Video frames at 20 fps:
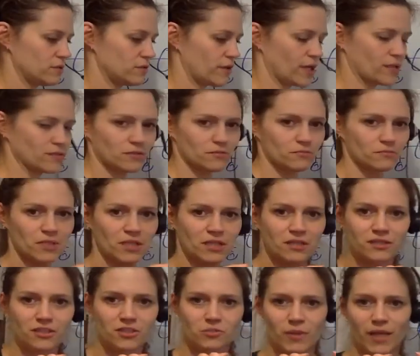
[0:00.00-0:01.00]
Okay, so
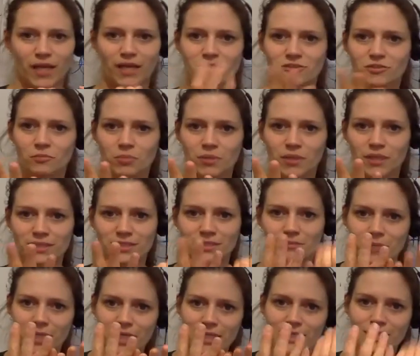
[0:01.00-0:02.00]
there's my hand. So plus and
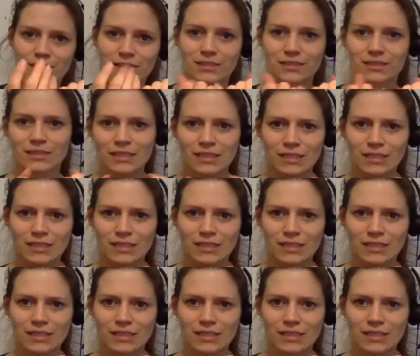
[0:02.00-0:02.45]
minus,